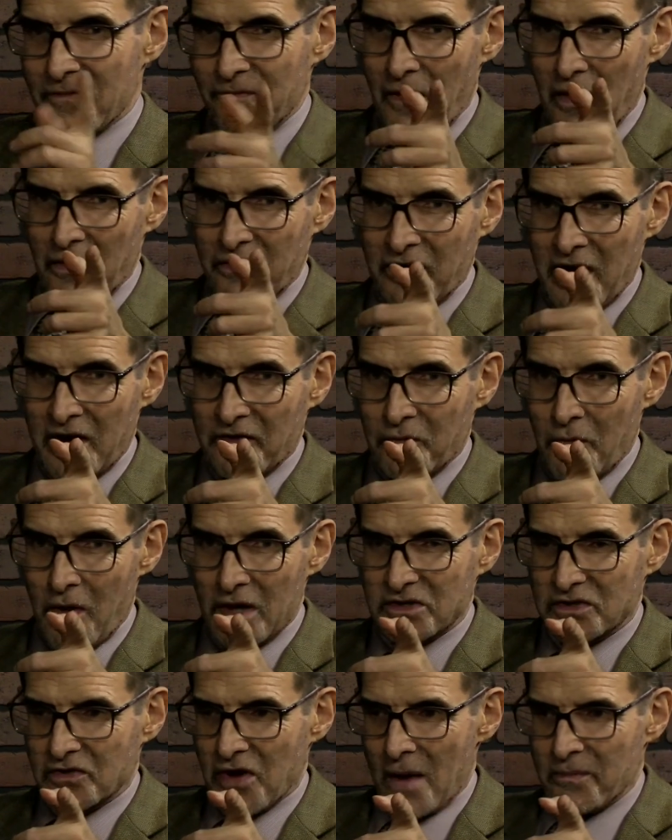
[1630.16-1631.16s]
folks. Thanks for
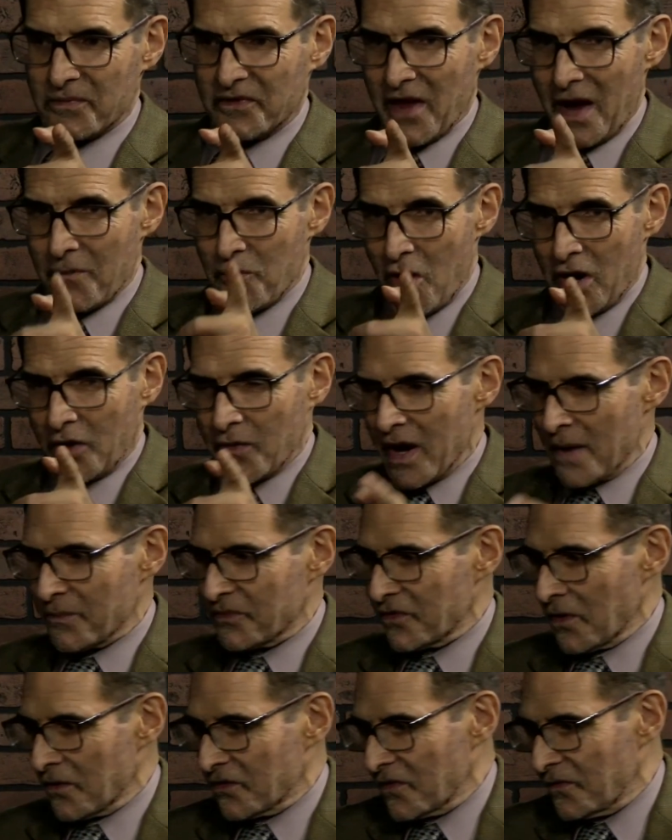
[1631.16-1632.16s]
watching Topic Time. More great
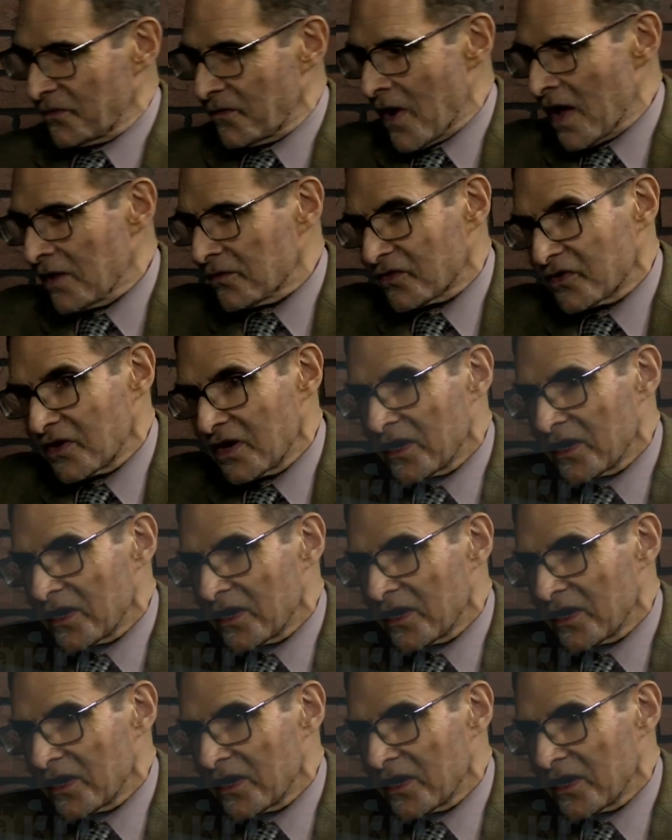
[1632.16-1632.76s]
episodes to follow. See you